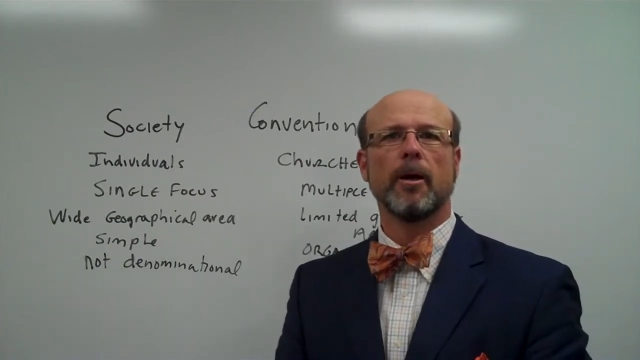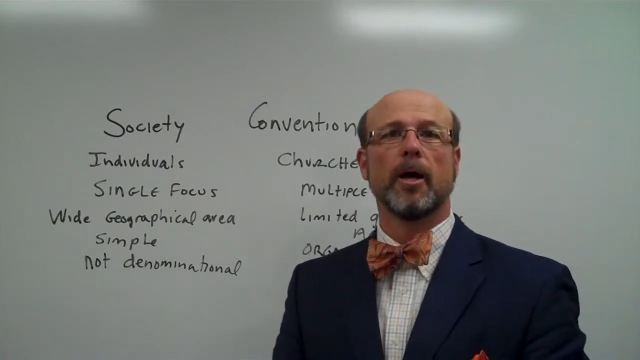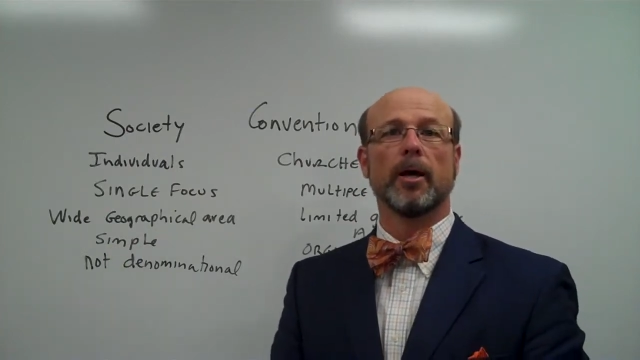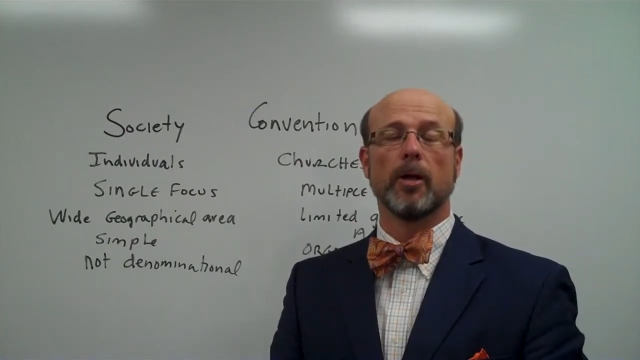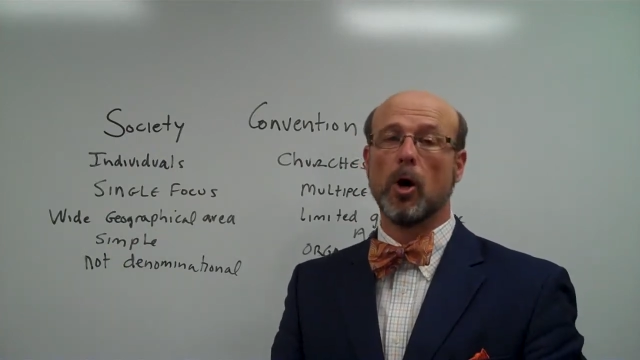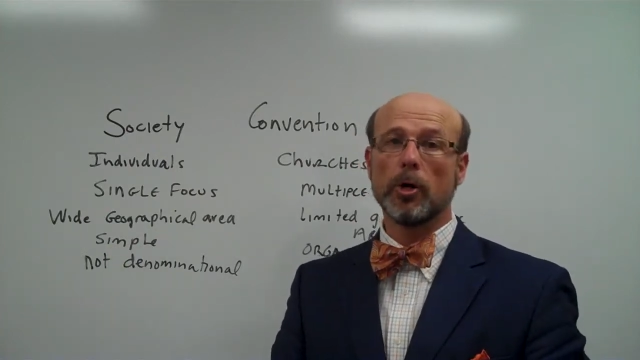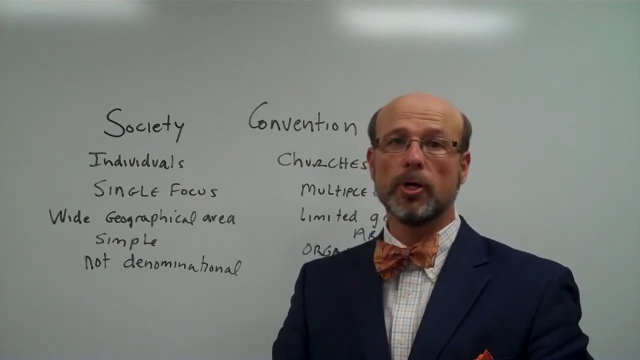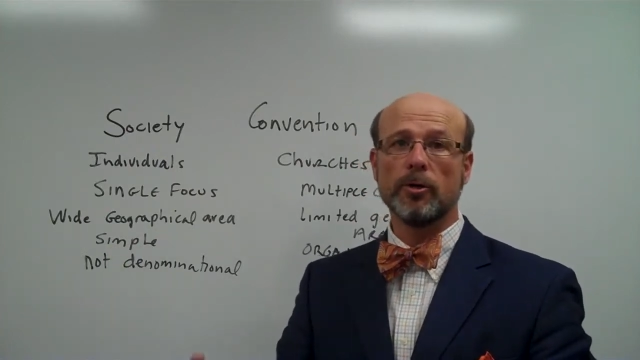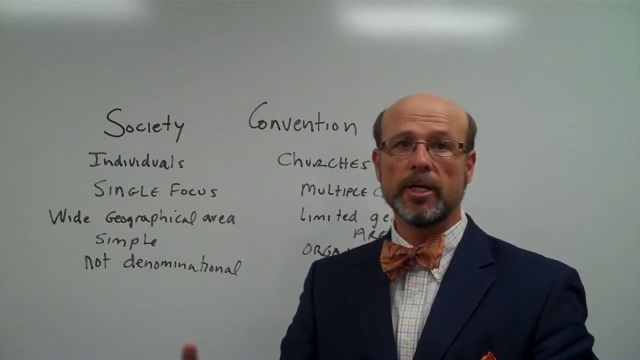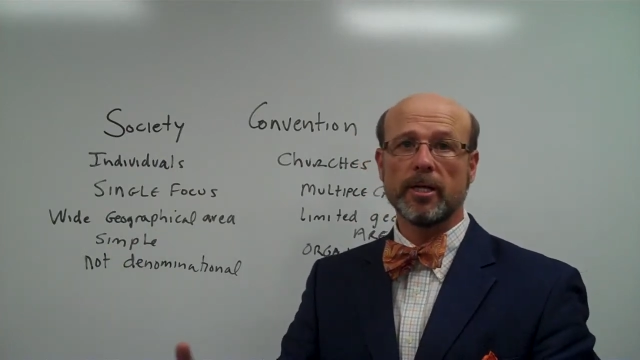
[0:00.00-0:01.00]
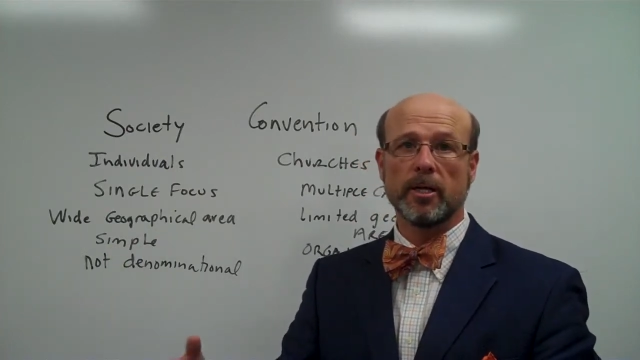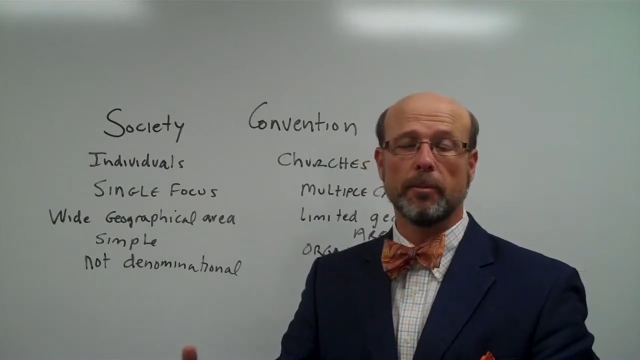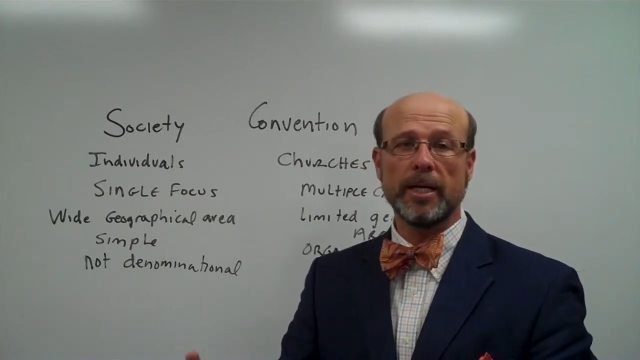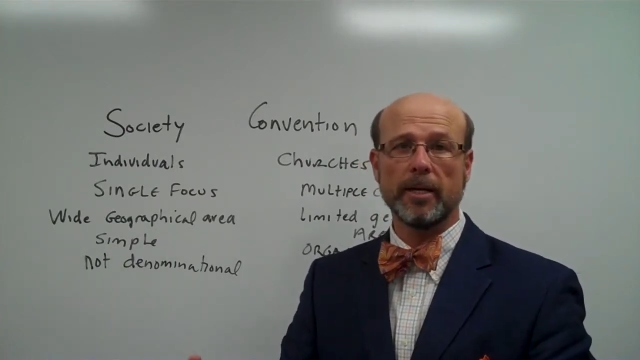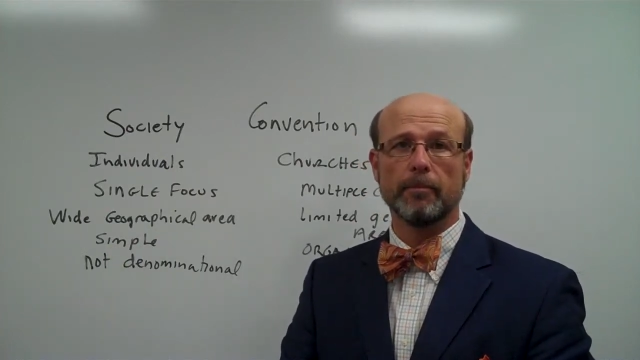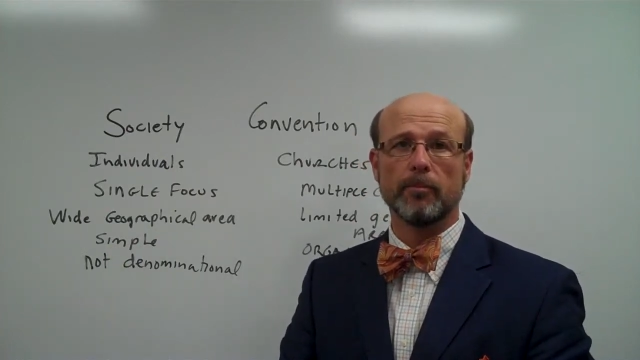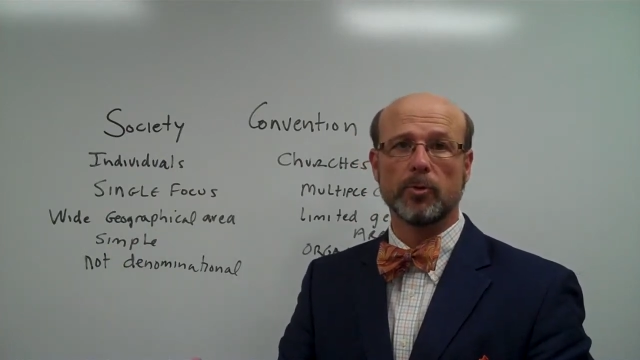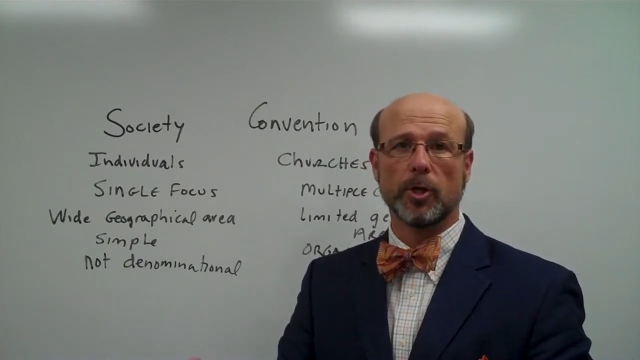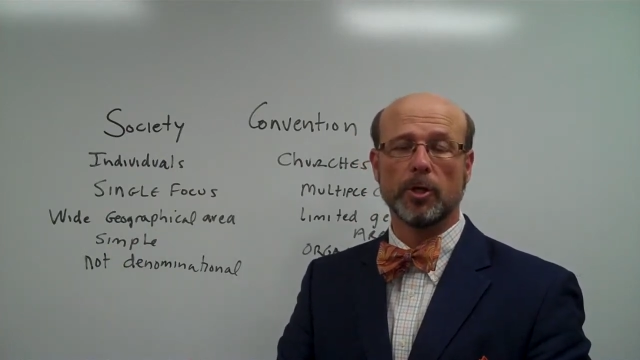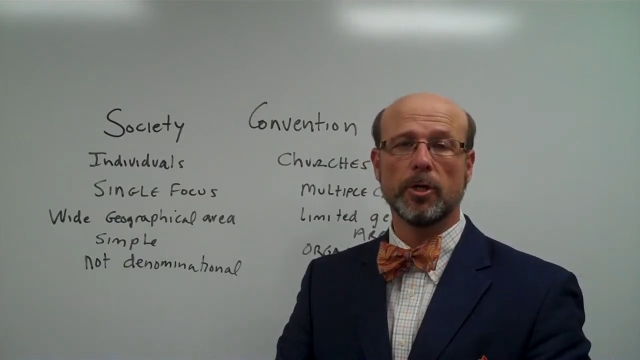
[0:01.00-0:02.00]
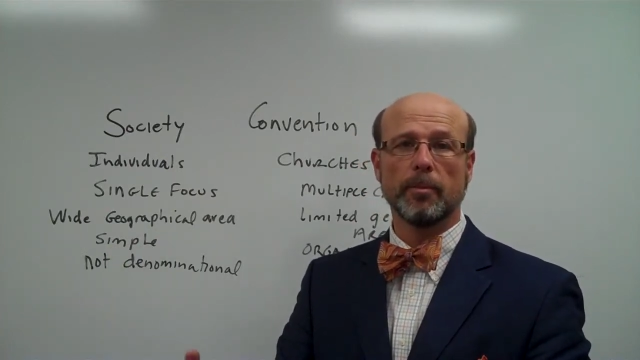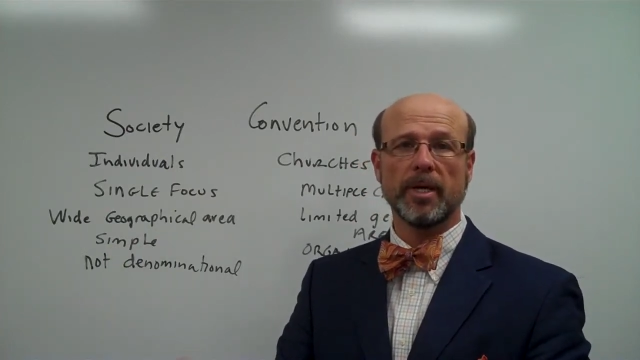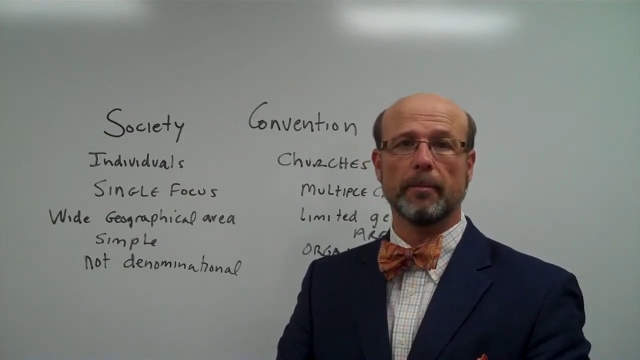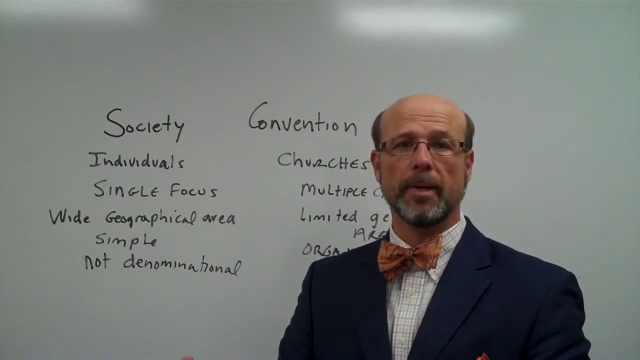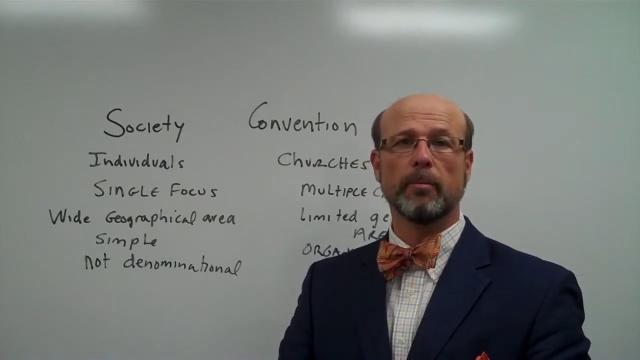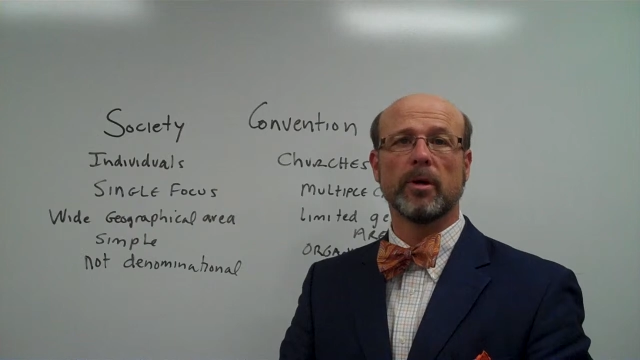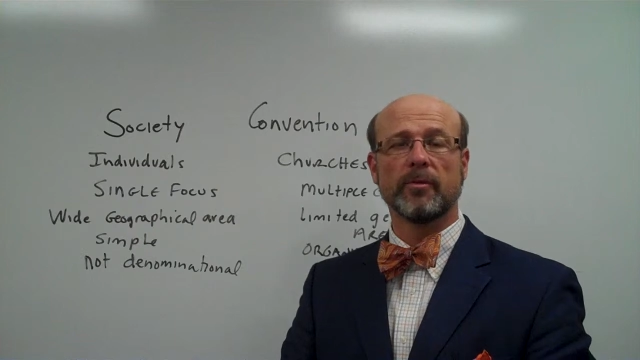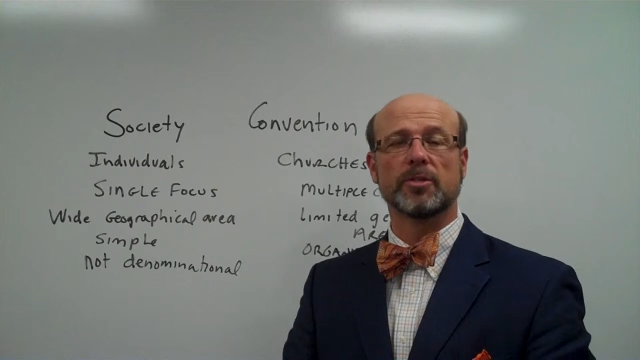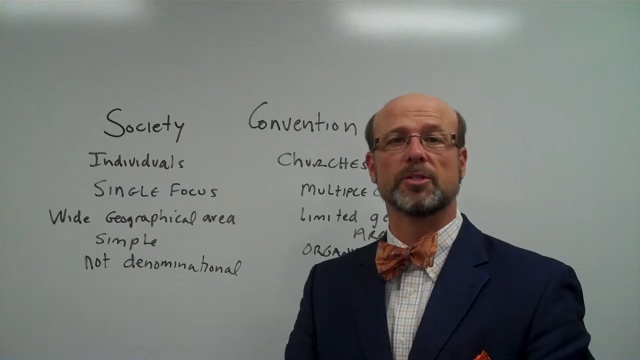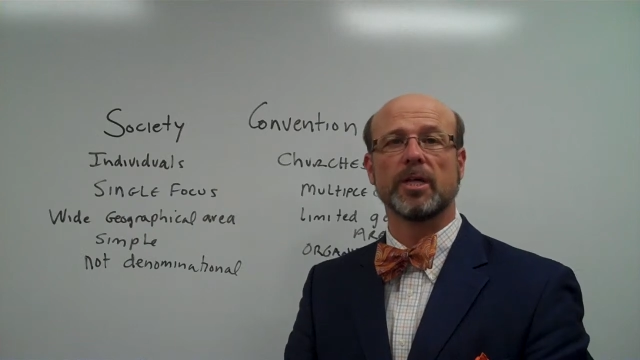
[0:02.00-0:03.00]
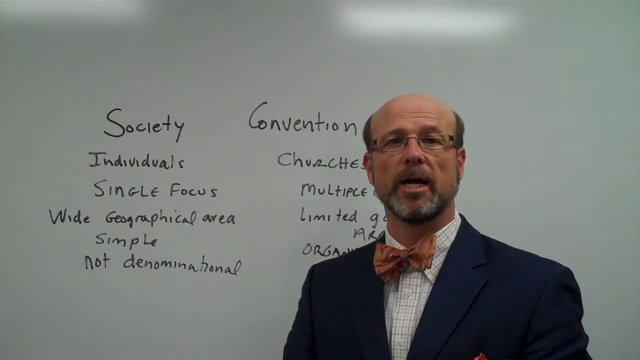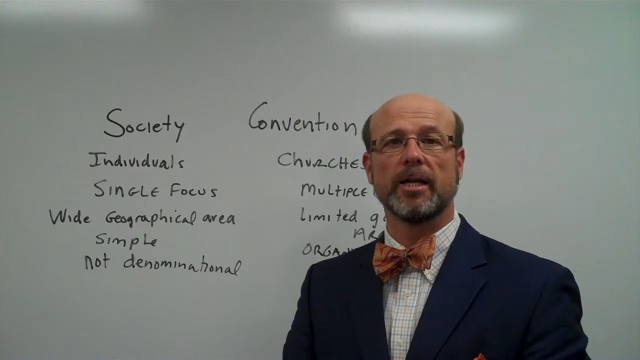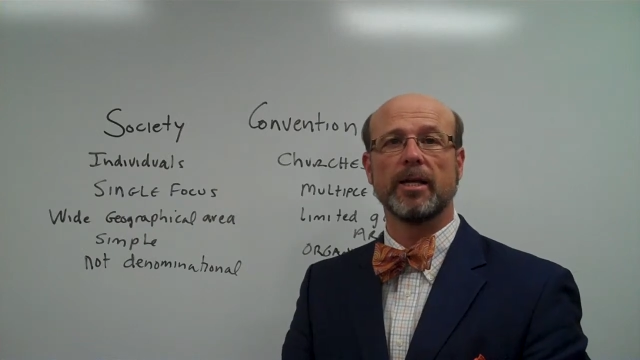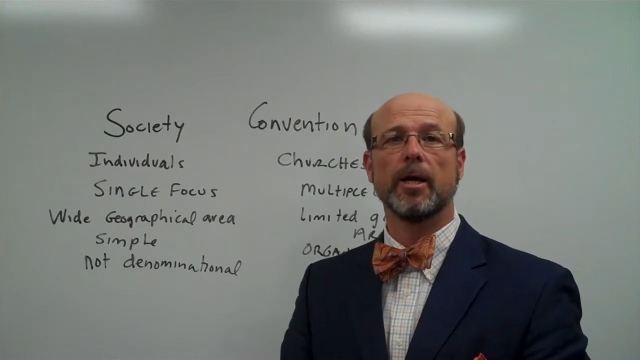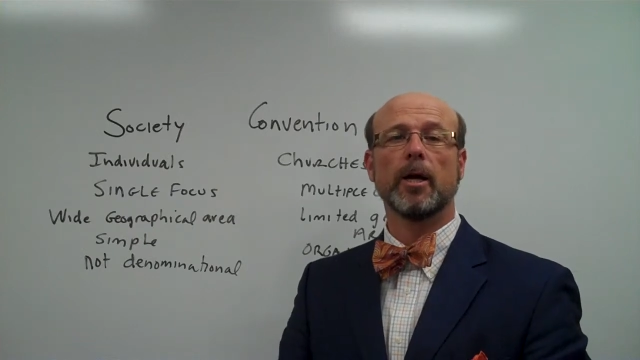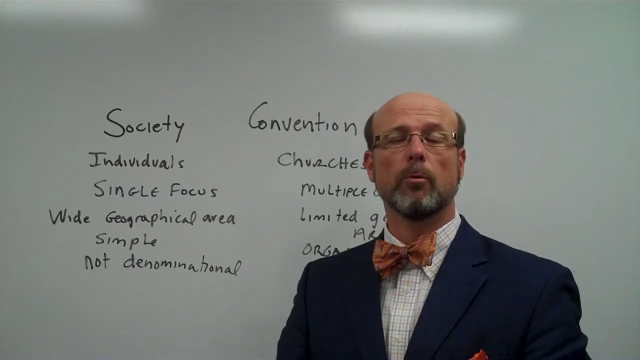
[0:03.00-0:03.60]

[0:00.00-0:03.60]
And all you needed to do to be a member of the society